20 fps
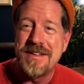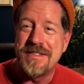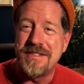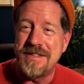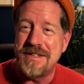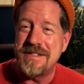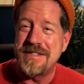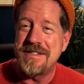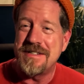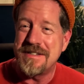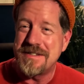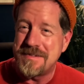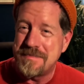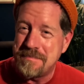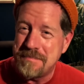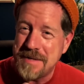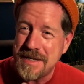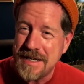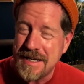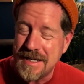This is
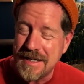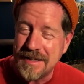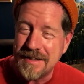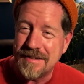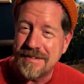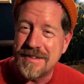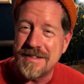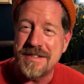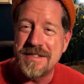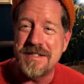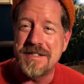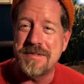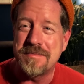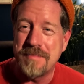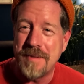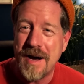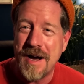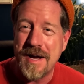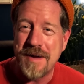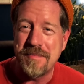me. This is
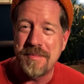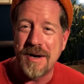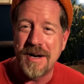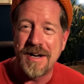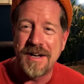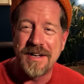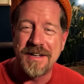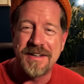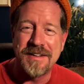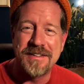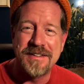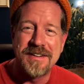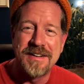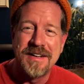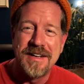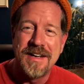my mind.